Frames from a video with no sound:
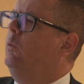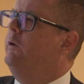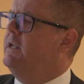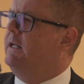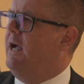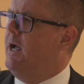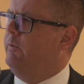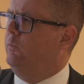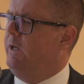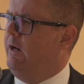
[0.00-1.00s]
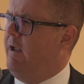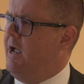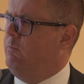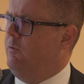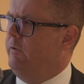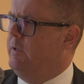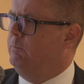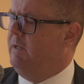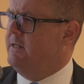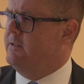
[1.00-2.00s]
wouldn't the carpet wear out more
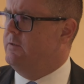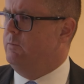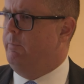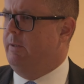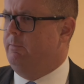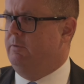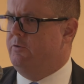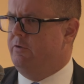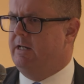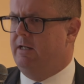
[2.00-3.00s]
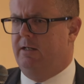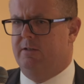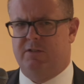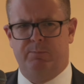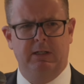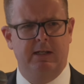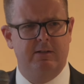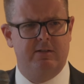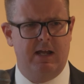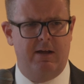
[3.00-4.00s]
in places where people are drinking and
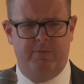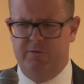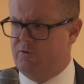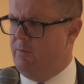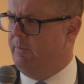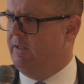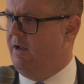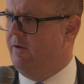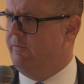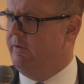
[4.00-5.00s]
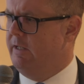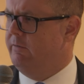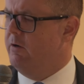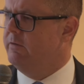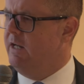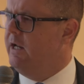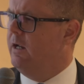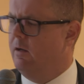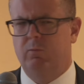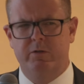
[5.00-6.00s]
spilling stuff and tripping over? And they've gone,
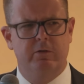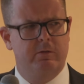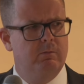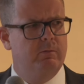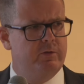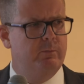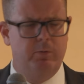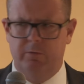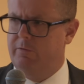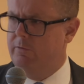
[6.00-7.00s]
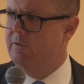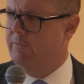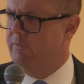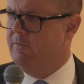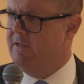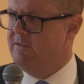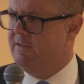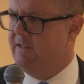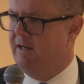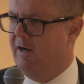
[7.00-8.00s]
yeah, we should put 2 different things
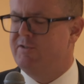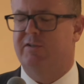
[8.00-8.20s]
in there.